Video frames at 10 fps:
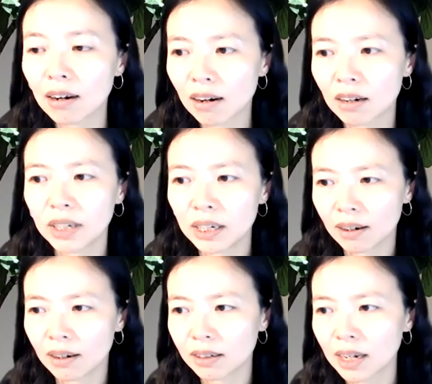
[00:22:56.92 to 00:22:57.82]

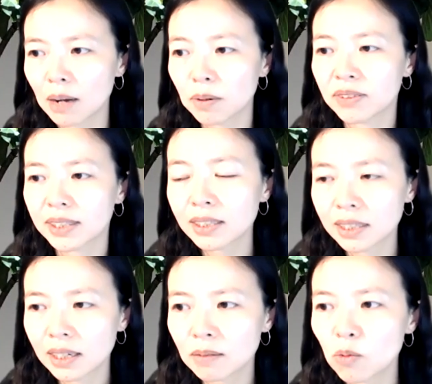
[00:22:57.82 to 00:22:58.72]
VR type of
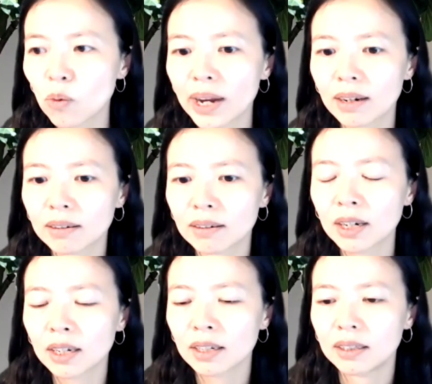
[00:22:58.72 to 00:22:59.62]
system where
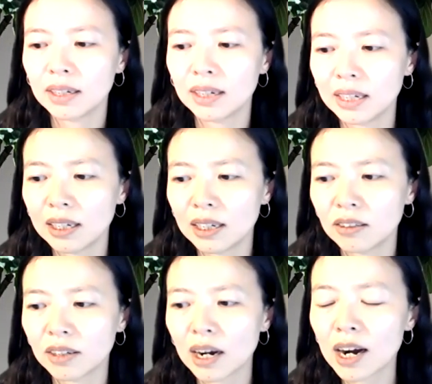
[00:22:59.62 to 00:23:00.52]
the
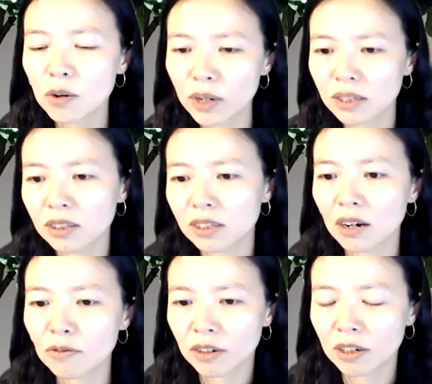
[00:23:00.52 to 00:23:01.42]
hardware and
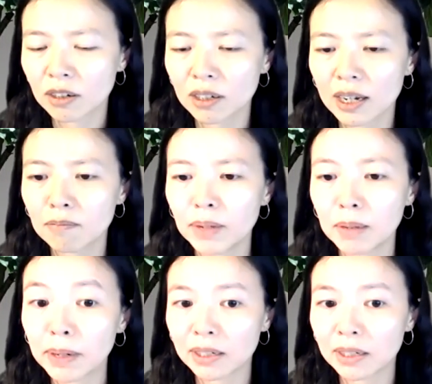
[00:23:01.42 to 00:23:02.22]
software can be better